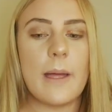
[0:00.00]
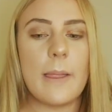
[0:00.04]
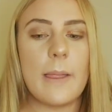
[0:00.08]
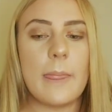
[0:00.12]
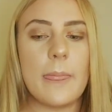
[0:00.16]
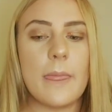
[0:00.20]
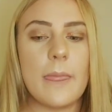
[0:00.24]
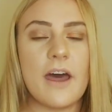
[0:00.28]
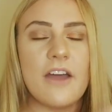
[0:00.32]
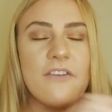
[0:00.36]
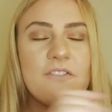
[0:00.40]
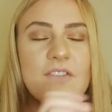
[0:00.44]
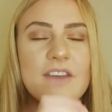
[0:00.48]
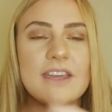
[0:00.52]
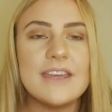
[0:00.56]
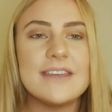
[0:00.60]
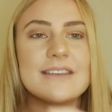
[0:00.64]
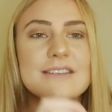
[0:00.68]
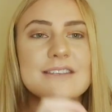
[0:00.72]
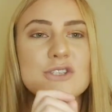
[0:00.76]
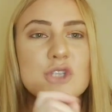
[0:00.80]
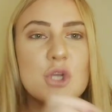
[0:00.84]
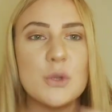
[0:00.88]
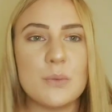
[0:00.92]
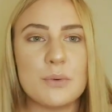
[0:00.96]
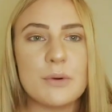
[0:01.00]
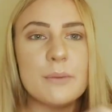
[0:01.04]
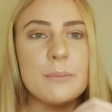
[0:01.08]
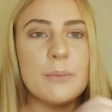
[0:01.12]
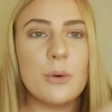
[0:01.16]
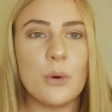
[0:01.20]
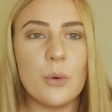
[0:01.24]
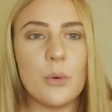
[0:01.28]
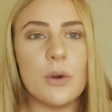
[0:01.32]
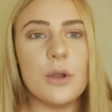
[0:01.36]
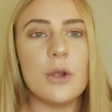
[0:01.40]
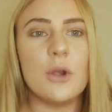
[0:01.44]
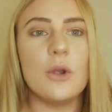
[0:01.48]
I think it's super
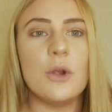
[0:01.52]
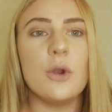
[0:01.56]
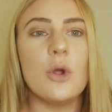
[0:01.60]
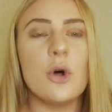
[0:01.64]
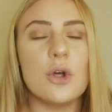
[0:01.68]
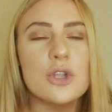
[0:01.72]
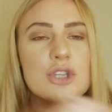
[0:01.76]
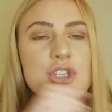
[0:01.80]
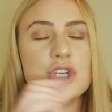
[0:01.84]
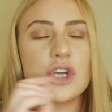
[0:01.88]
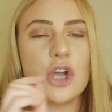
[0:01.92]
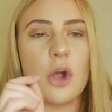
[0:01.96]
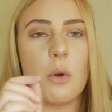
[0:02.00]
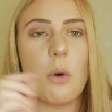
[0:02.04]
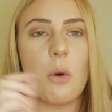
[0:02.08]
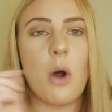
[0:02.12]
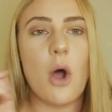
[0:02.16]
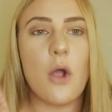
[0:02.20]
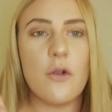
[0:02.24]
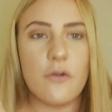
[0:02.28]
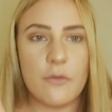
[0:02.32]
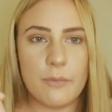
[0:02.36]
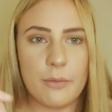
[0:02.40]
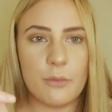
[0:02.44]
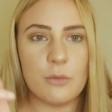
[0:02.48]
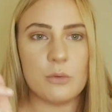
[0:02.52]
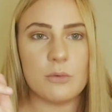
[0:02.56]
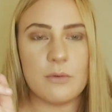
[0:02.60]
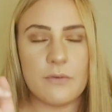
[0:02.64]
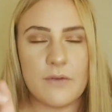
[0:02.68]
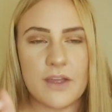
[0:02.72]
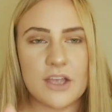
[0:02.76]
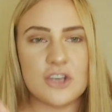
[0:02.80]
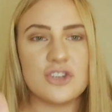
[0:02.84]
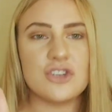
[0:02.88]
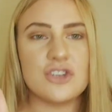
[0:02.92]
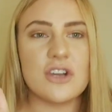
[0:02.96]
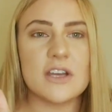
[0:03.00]
important not to go overboard with
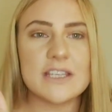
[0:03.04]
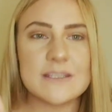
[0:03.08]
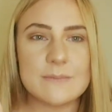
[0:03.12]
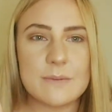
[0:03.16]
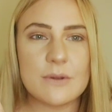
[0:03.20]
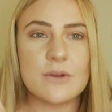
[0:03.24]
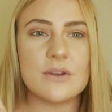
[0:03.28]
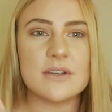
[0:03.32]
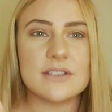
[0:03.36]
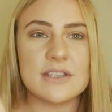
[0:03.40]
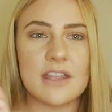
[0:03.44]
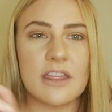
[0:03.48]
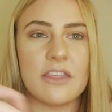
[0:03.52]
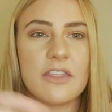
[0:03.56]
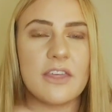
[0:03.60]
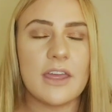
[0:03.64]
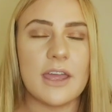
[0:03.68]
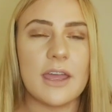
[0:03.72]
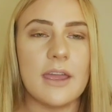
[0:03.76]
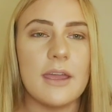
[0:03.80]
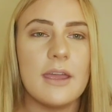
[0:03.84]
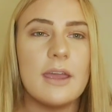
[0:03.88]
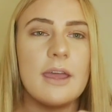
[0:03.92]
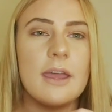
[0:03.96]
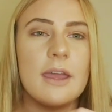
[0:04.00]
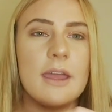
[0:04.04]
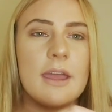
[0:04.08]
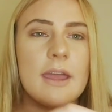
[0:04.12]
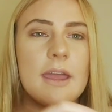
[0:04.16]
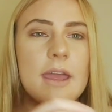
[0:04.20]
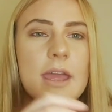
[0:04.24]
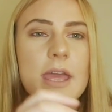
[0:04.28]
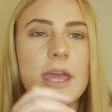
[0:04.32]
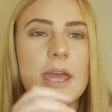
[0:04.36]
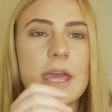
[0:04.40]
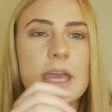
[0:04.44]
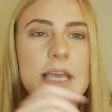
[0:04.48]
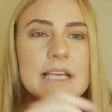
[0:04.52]
it, just because I think
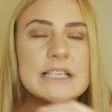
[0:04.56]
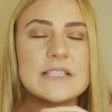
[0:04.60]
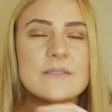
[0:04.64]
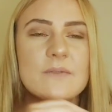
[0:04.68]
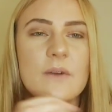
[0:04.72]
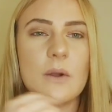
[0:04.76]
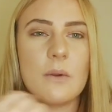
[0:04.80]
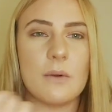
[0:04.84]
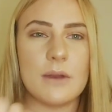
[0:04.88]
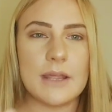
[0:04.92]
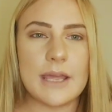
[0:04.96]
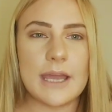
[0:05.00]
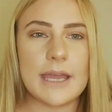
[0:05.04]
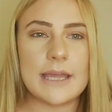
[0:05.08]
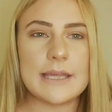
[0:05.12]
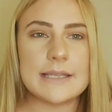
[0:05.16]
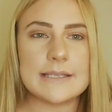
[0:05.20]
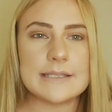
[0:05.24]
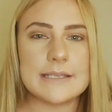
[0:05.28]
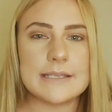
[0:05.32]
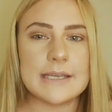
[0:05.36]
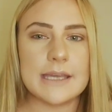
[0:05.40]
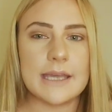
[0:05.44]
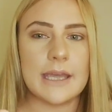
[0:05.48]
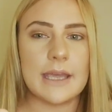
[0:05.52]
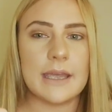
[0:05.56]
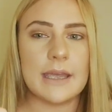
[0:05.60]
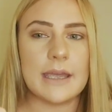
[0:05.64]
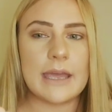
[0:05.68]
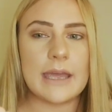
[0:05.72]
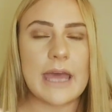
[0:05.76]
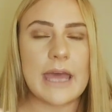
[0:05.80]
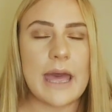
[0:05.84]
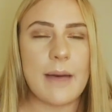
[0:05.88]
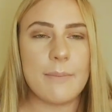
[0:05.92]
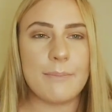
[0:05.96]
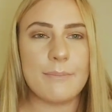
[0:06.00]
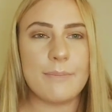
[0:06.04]
exfoliating
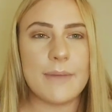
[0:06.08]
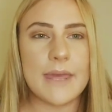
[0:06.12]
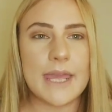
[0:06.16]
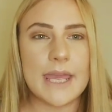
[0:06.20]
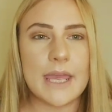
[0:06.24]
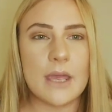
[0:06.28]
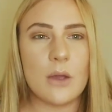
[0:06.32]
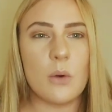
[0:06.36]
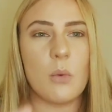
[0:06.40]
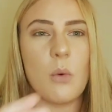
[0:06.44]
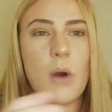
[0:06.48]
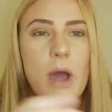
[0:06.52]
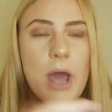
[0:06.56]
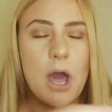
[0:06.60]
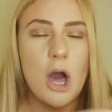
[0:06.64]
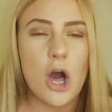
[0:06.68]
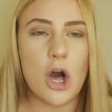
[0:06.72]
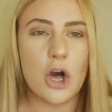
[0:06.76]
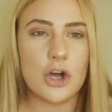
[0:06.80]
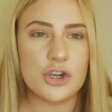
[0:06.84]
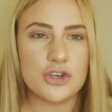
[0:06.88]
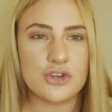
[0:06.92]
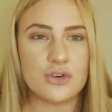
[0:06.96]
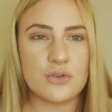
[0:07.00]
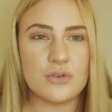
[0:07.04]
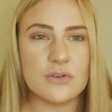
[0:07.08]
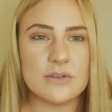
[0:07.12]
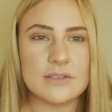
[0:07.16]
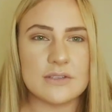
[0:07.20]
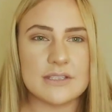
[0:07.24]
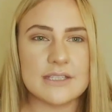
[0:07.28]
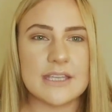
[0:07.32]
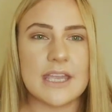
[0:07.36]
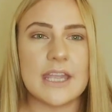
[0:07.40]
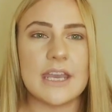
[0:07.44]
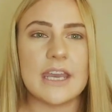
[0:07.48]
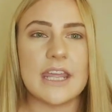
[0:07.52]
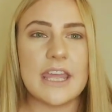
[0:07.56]
can be quite harsh on your
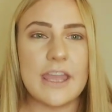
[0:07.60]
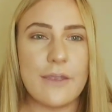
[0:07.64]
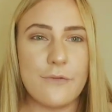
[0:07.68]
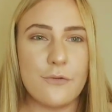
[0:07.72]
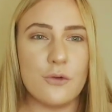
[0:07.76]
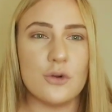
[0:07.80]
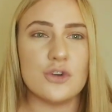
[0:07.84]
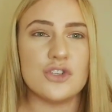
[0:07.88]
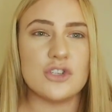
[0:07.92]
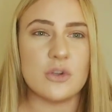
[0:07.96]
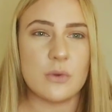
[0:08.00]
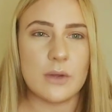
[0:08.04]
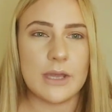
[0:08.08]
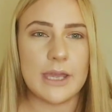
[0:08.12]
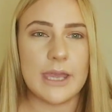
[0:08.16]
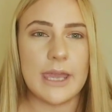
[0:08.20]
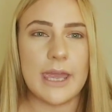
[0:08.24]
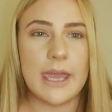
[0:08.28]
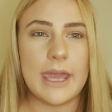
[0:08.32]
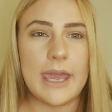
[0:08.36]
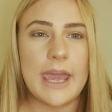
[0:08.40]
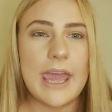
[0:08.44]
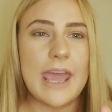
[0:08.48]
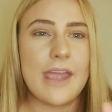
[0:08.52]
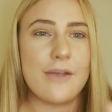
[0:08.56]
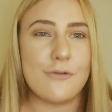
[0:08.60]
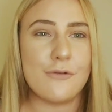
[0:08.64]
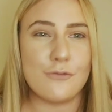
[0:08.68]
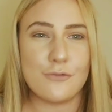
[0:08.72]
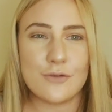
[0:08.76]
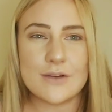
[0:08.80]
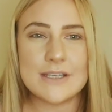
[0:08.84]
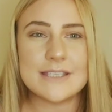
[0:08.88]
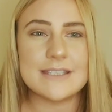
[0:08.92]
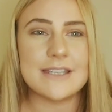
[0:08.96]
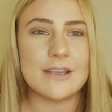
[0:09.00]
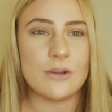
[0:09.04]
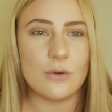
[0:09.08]
skin if you're doing it every
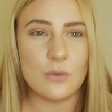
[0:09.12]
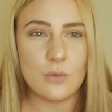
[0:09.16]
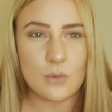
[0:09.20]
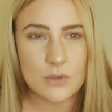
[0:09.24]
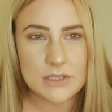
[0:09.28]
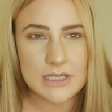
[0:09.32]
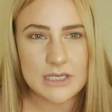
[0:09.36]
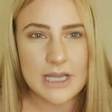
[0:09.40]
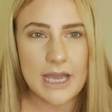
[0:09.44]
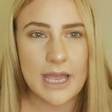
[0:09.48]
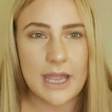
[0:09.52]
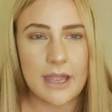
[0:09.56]
single day.